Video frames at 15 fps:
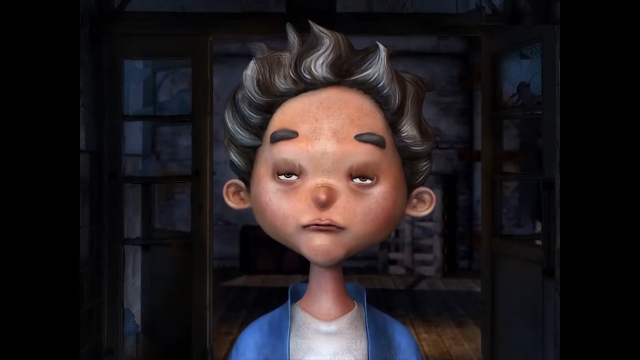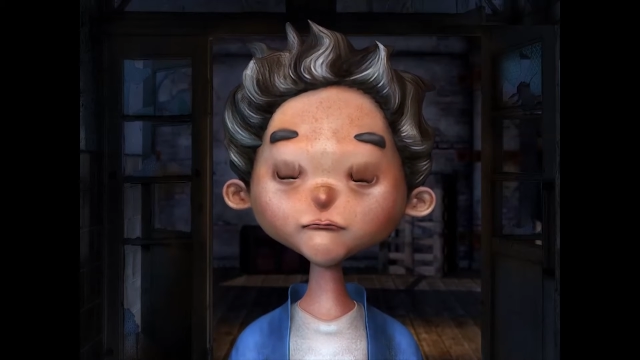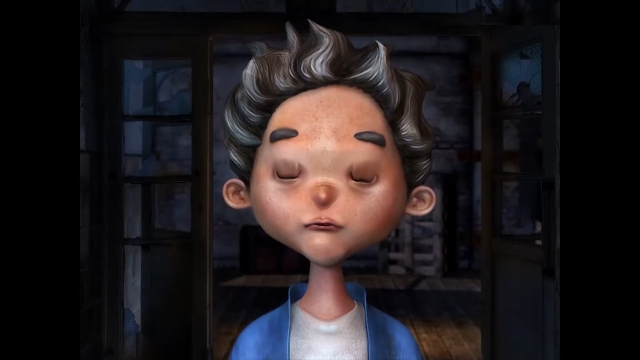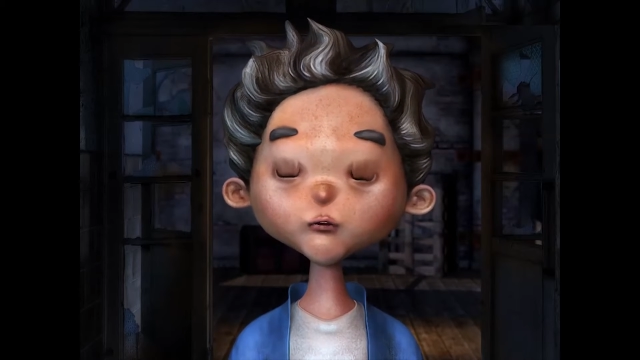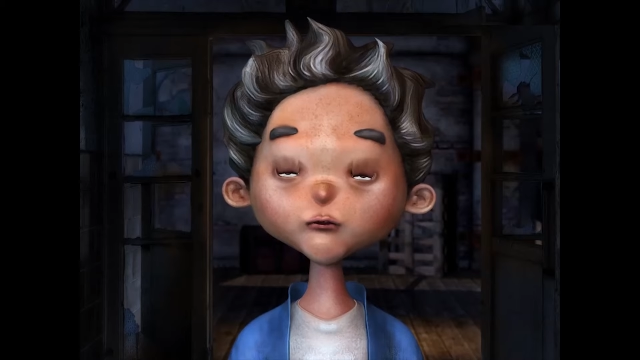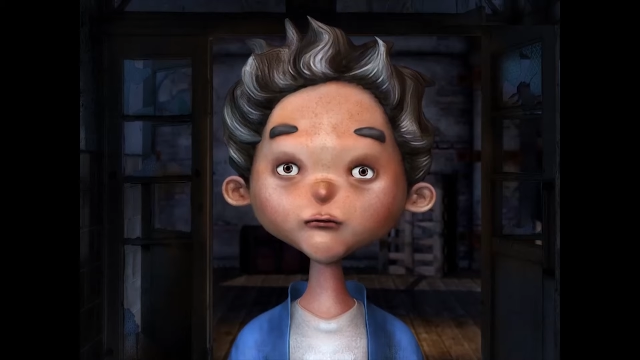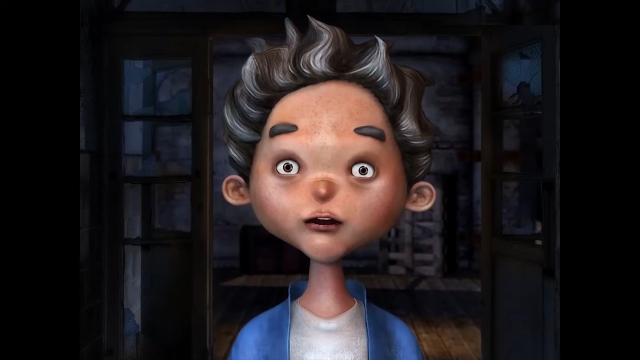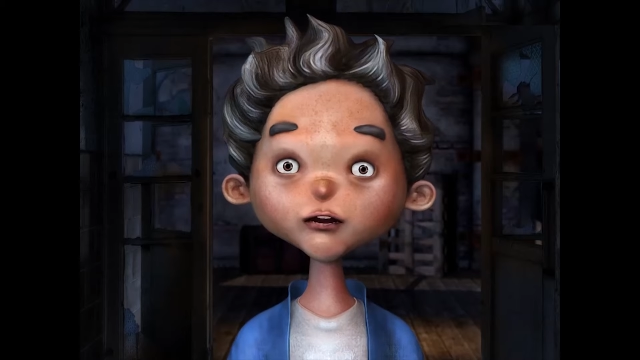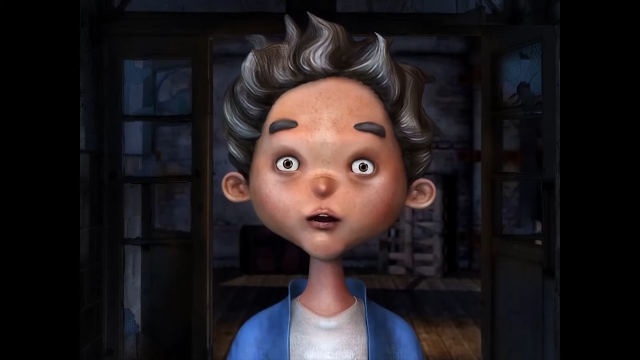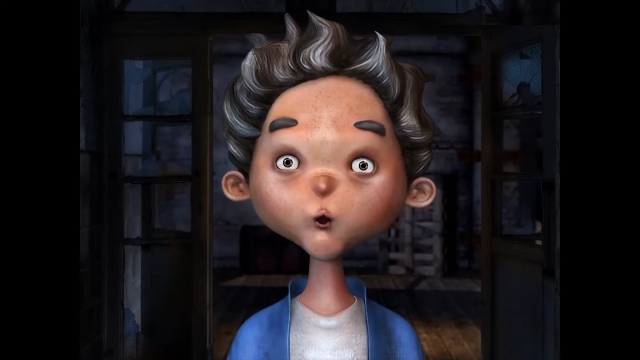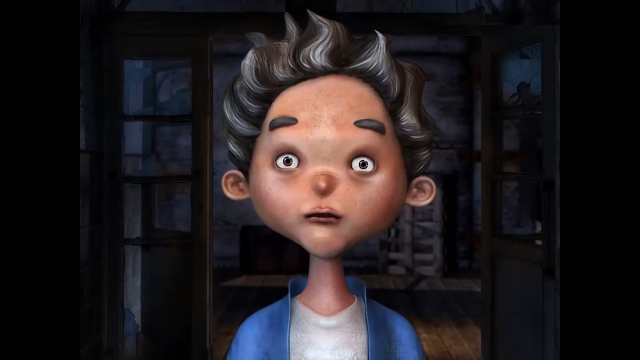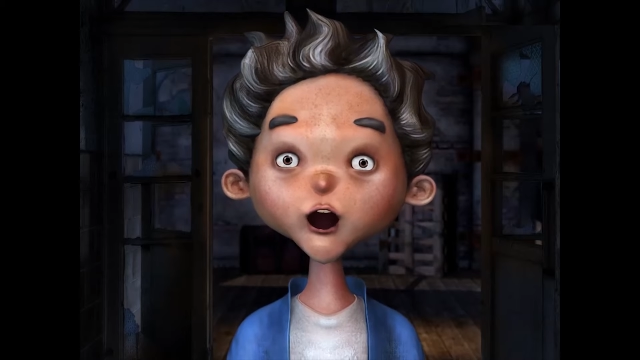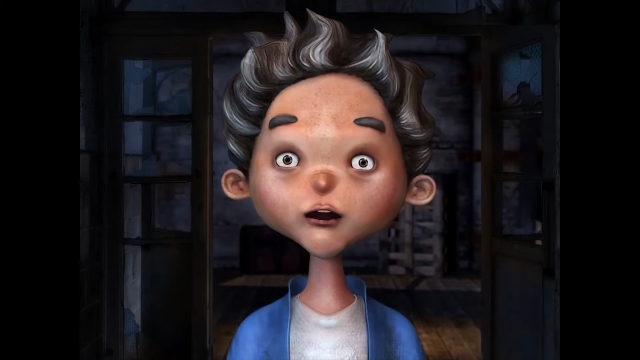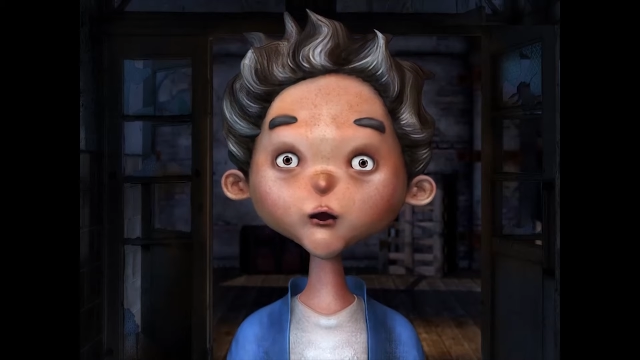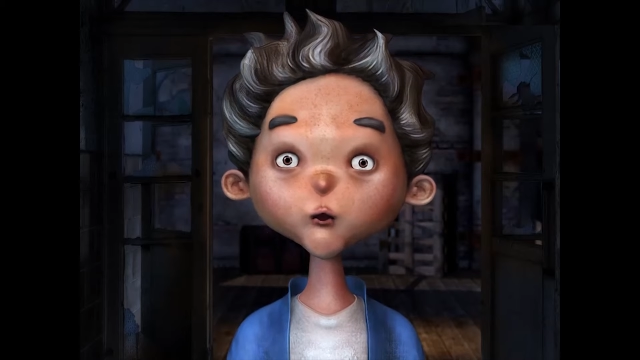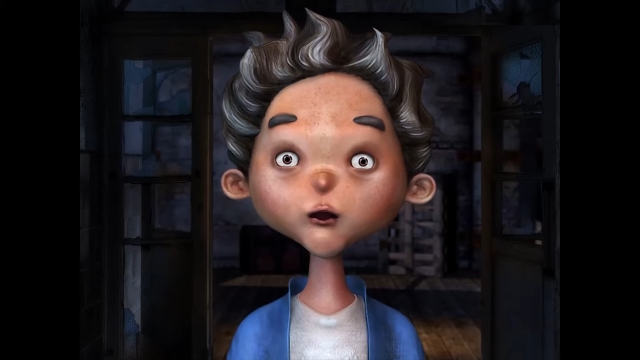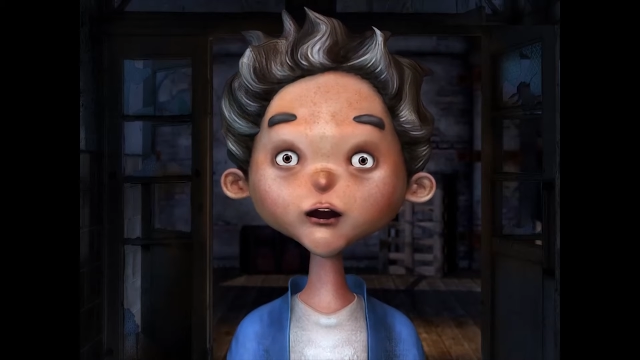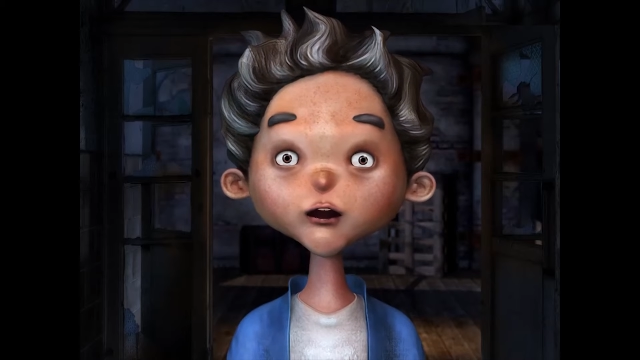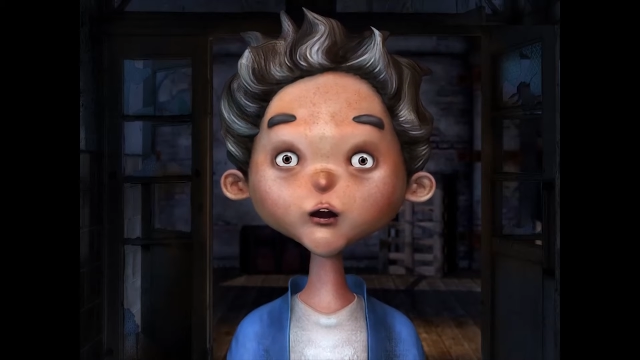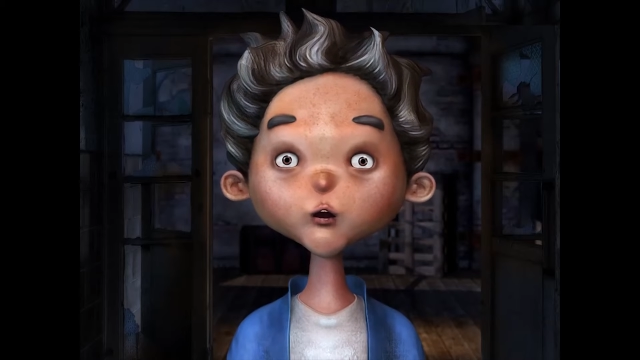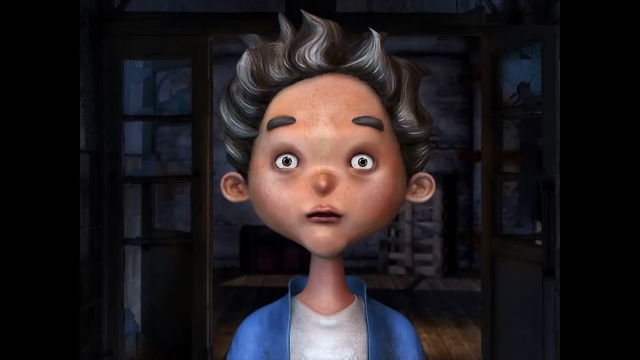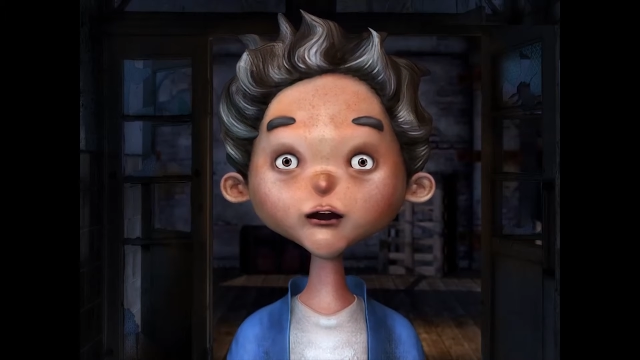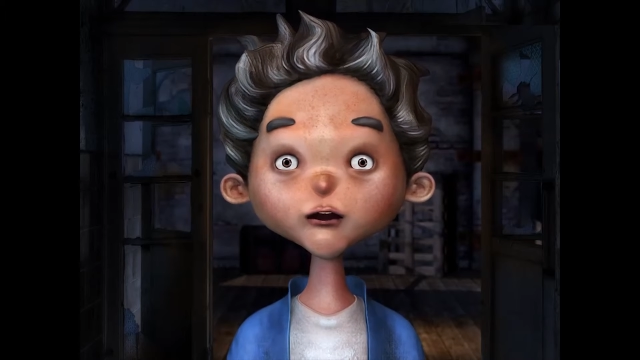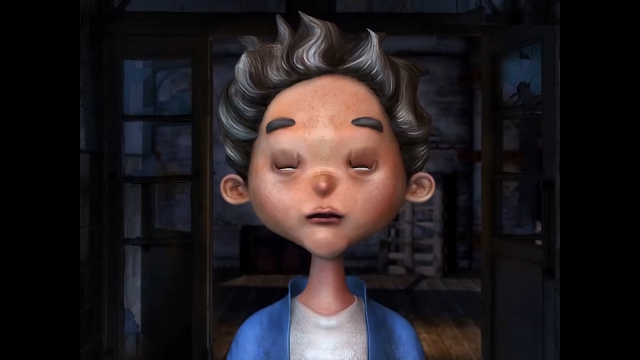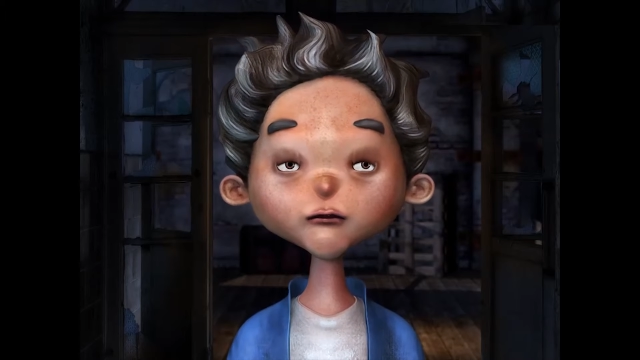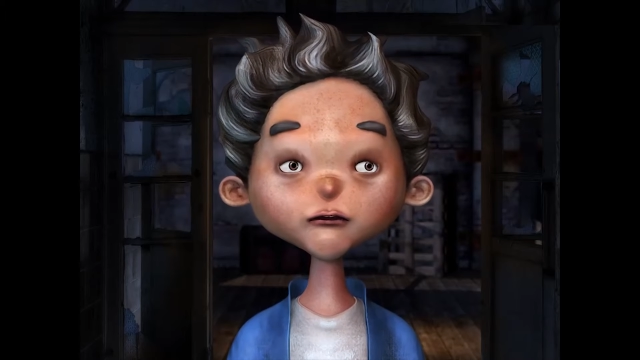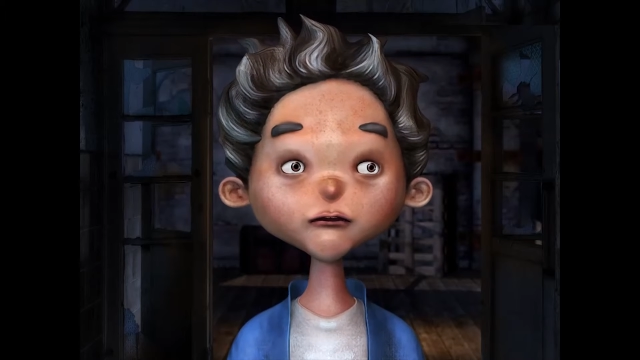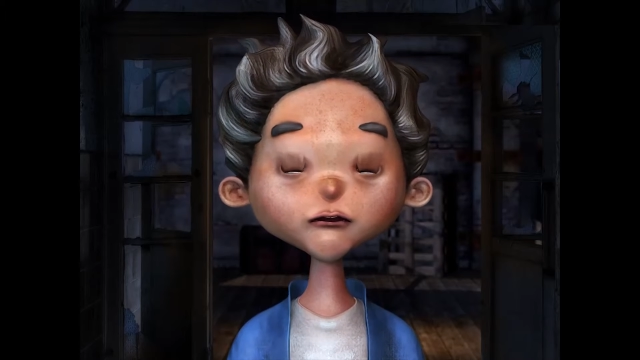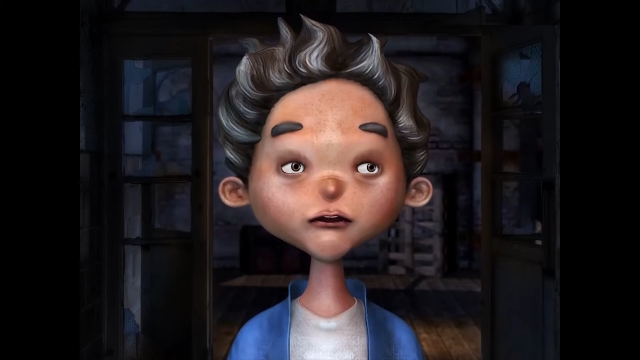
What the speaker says: compassion on her and said,